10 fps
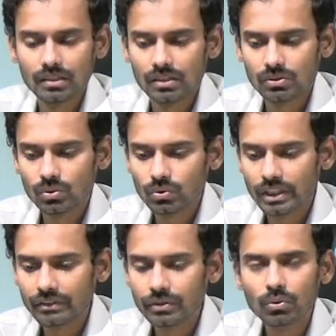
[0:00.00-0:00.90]
So
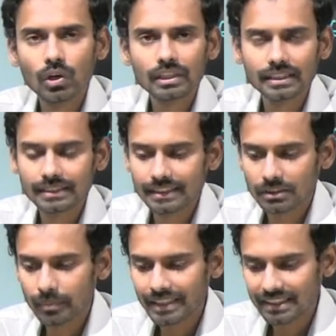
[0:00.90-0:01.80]
if you want this 6
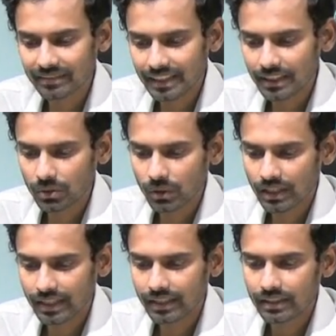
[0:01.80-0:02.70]
by 7 into
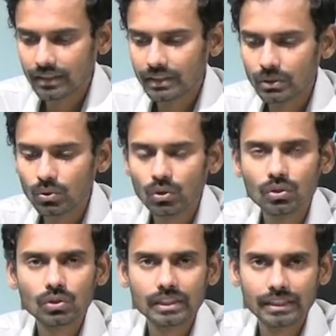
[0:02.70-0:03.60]
100, if you don't know